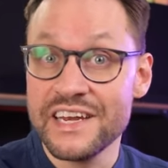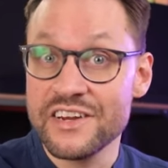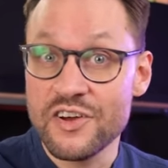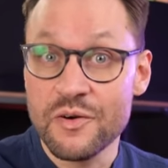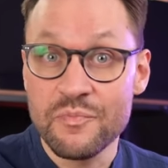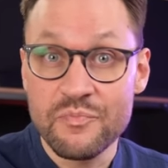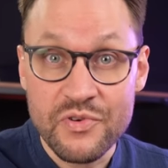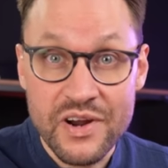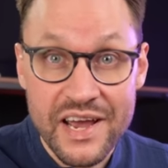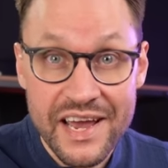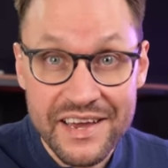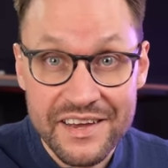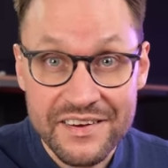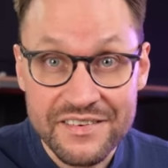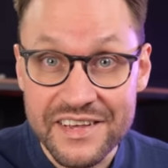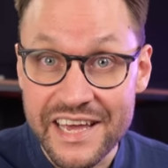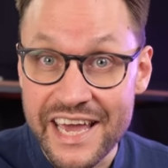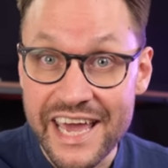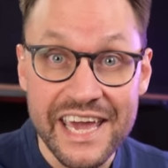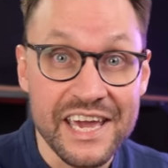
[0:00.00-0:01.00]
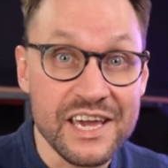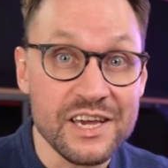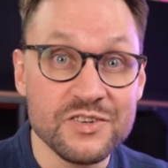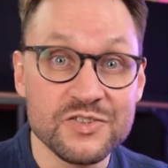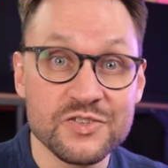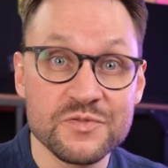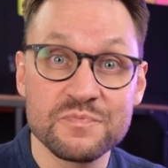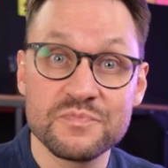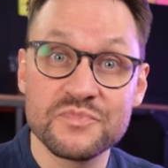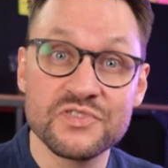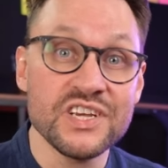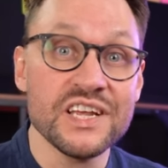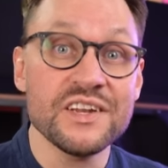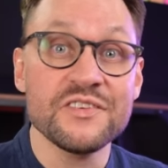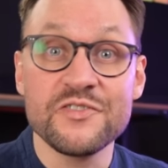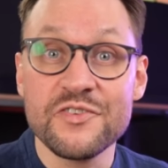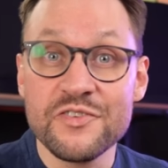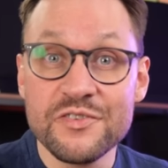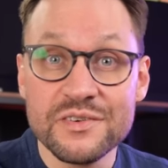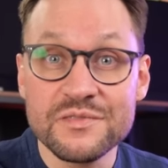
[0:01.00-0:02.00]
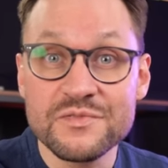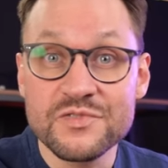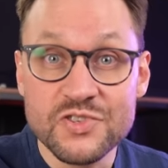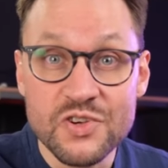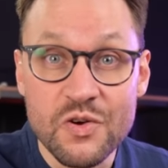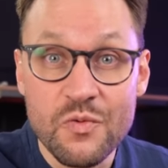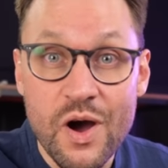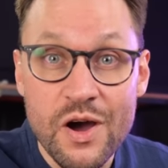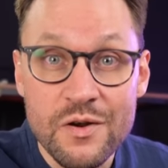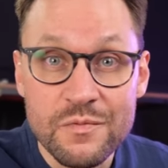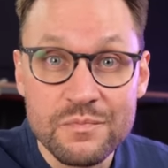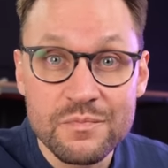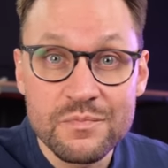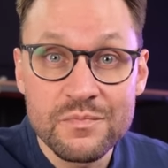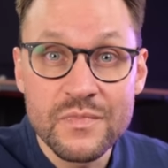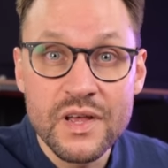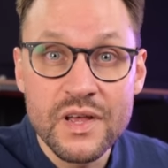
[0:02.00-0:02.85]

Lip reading: income bracket, age, gender, and so on,